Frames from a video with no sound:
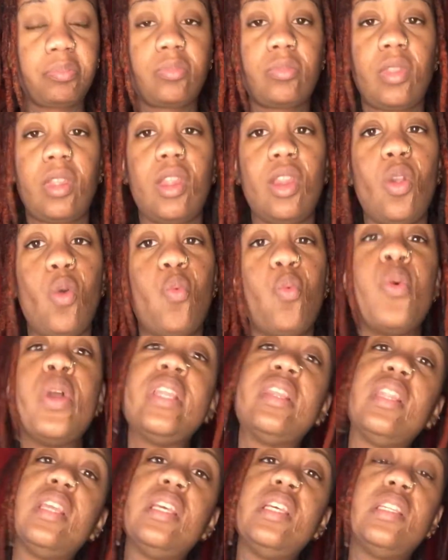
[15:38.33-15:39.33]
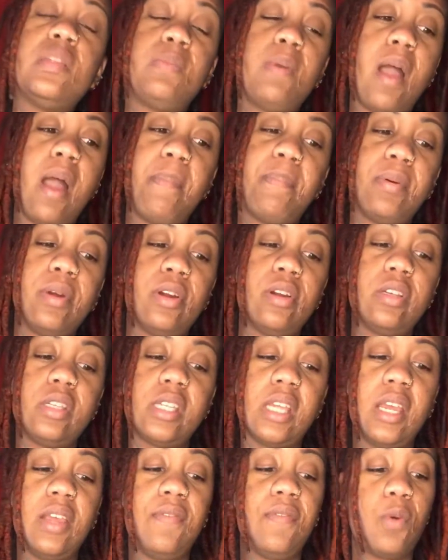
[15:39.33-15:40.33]
With these peppers, even
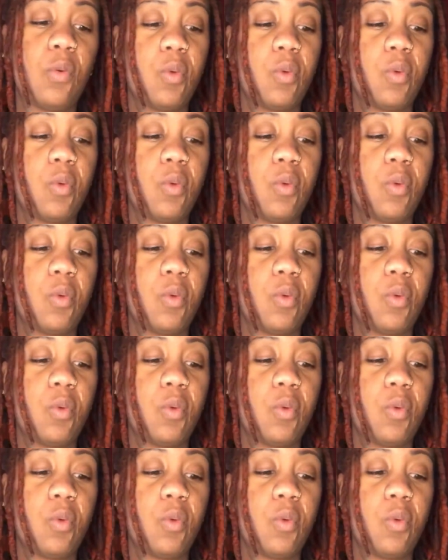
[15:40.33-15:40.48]
whether it's